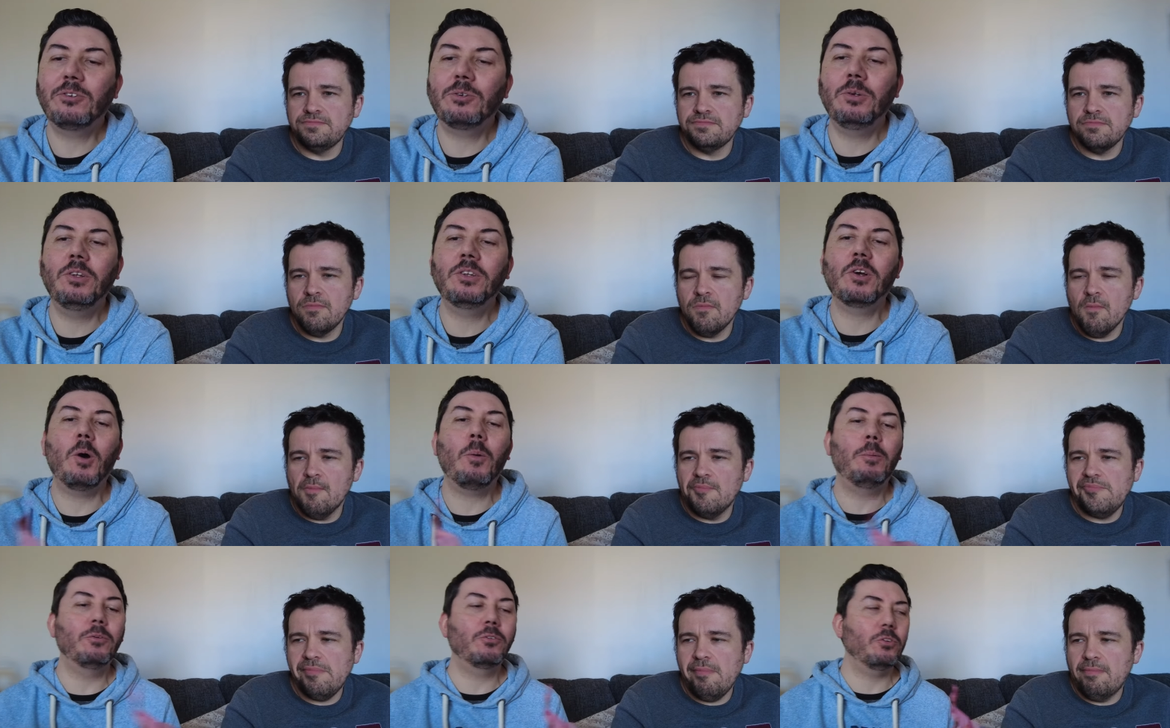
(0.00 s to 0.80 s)
Speaker 1: So now the
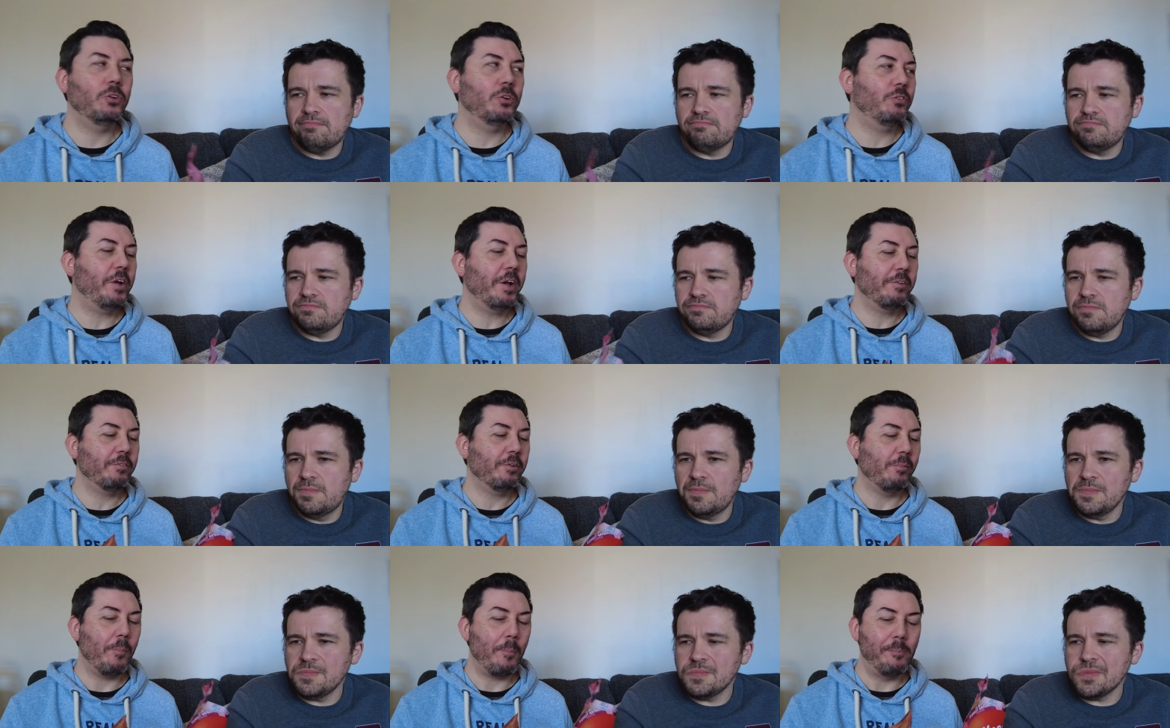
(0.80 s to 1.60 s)
gold one's not your
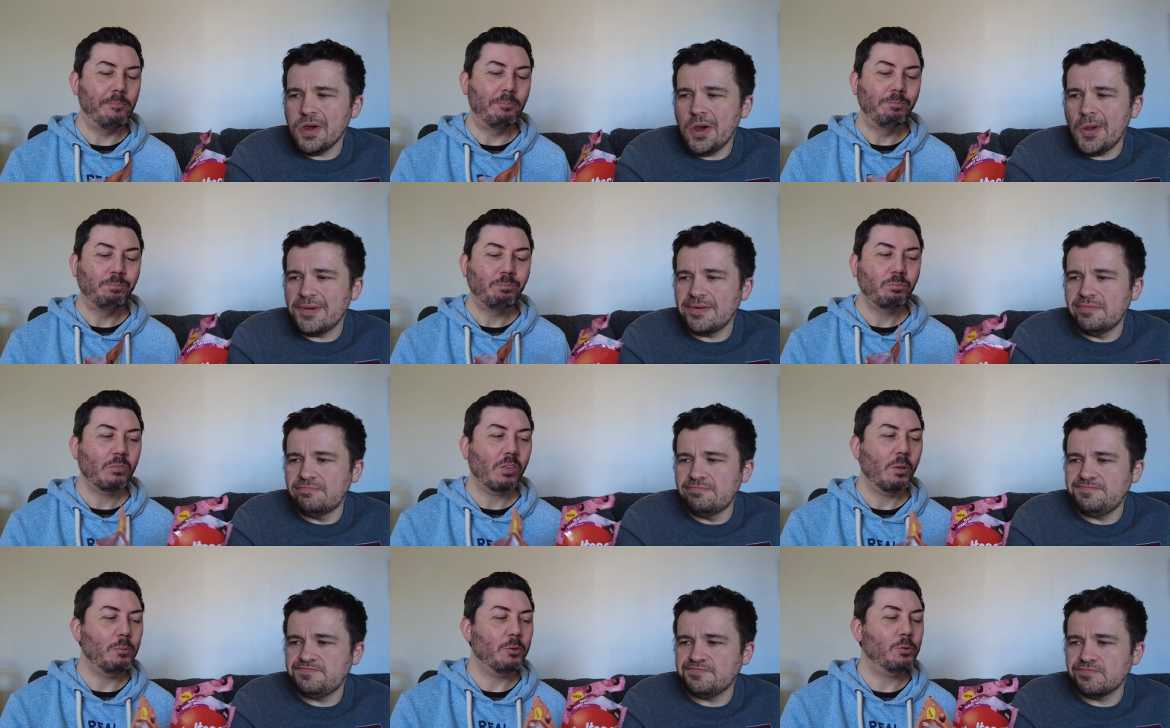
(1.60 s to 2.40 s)
favourite.
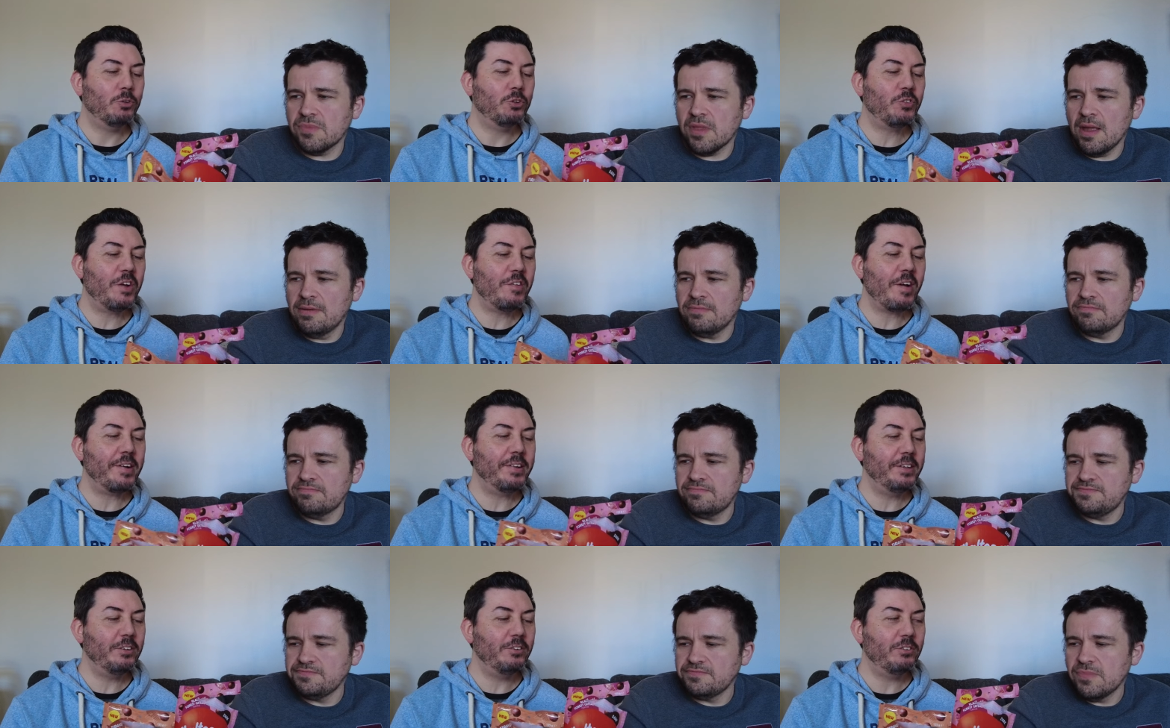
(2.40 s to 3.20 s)
Which one's your favourite
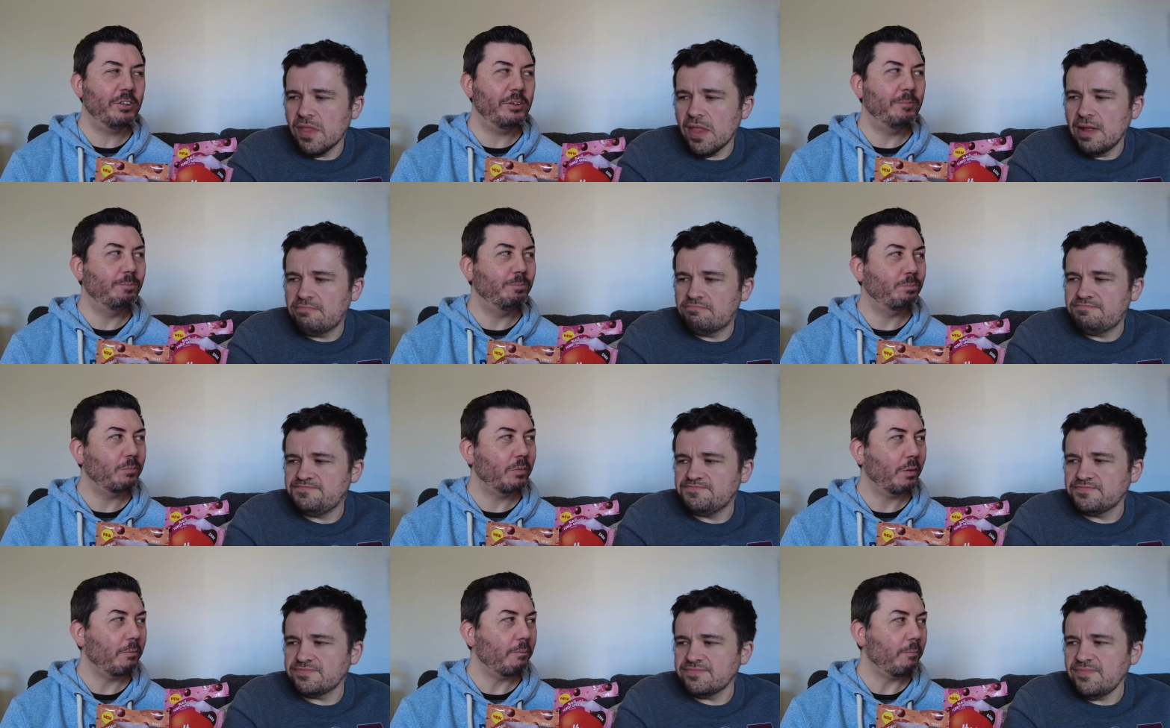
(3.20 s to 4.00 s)
out of these two?
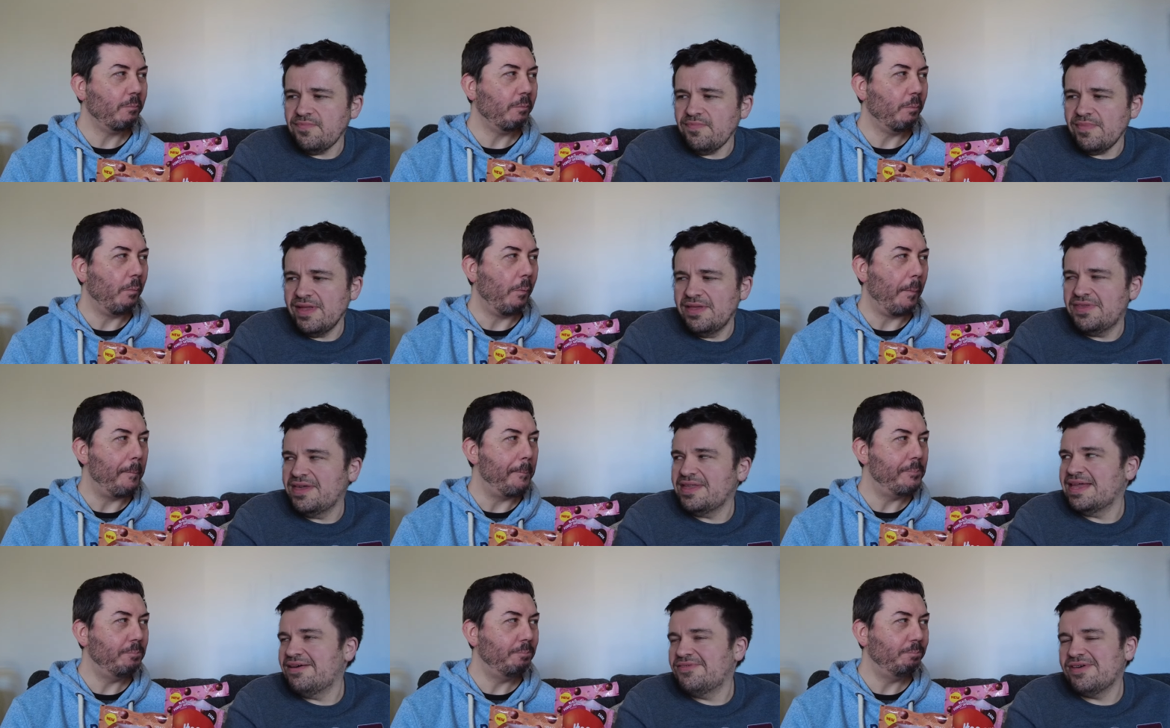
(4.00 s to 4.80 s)
Speaker 2: I
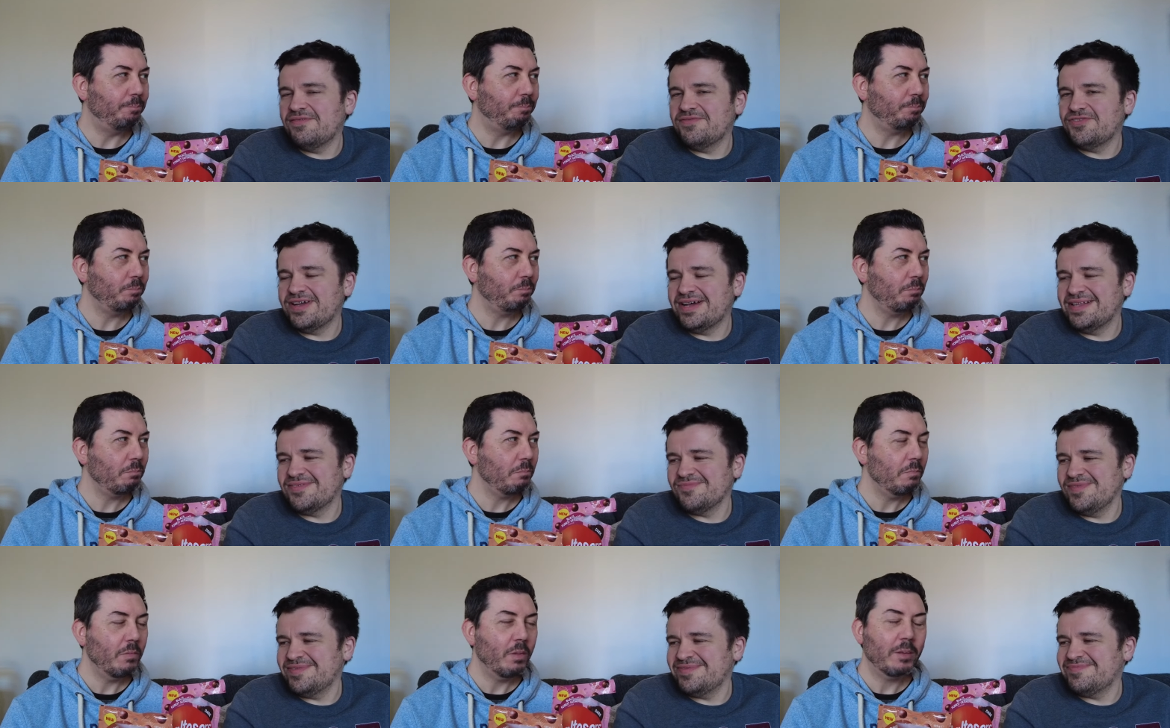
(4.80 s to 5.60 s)
think now that I've tried
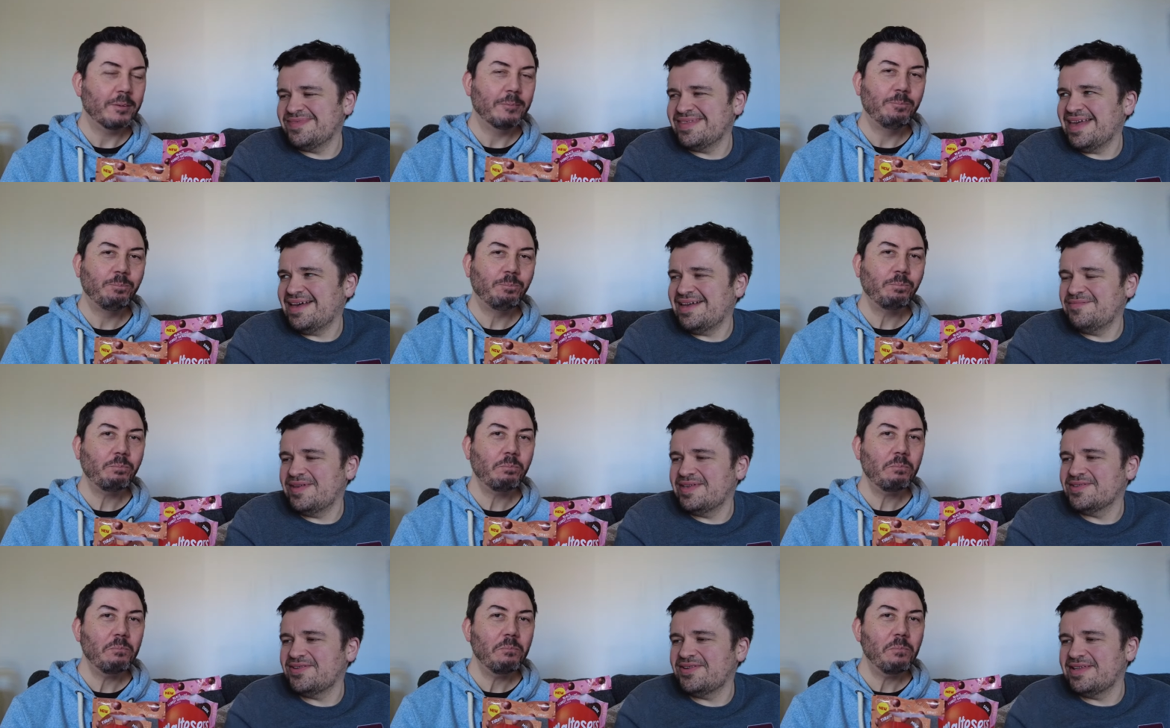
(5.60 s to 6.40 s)
them, the eye
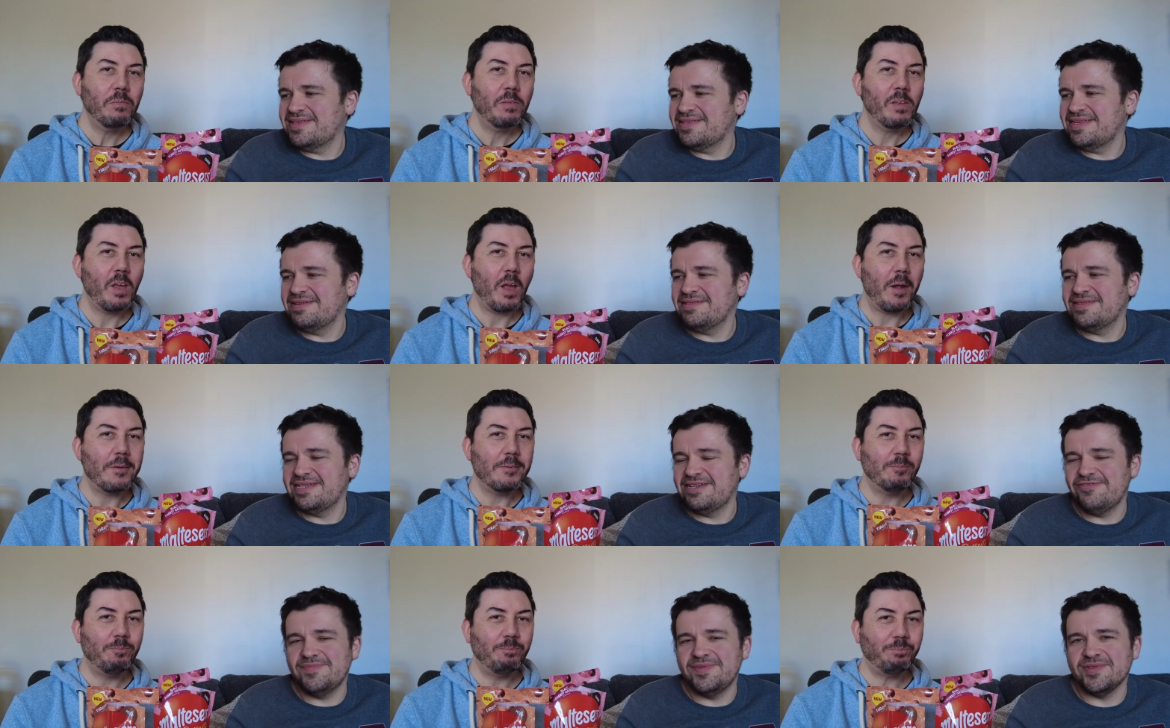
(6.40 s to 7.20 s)
mask on, I'd say
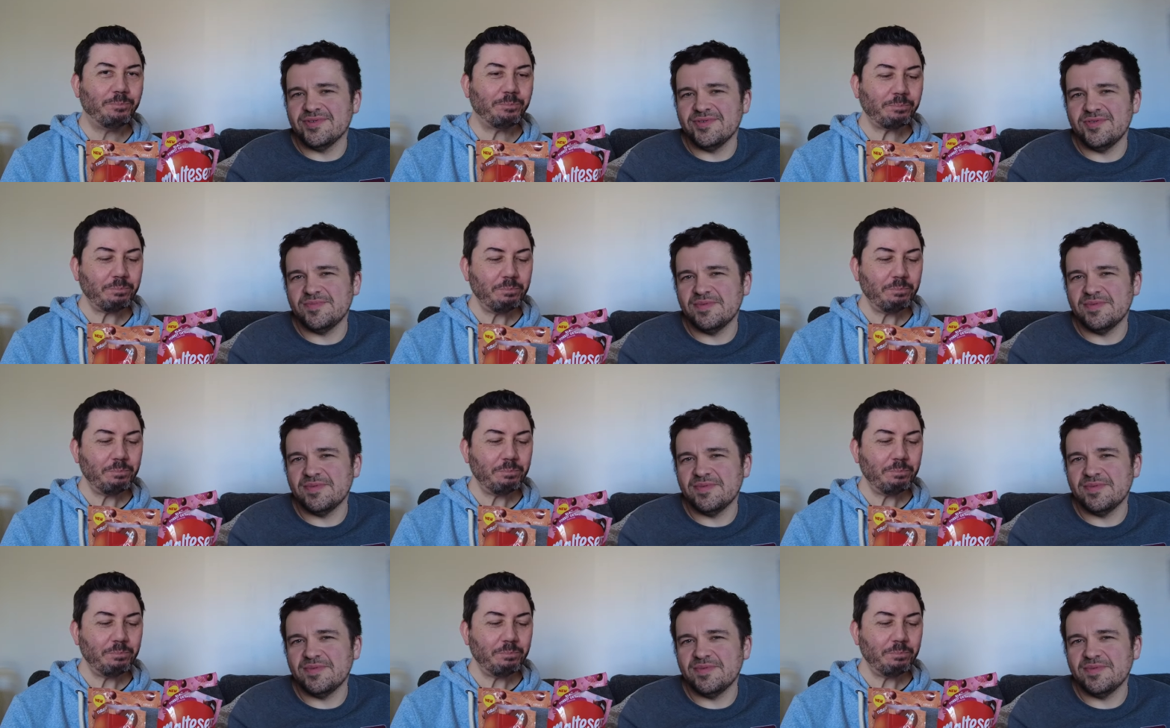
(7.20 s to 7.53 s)
tiramisu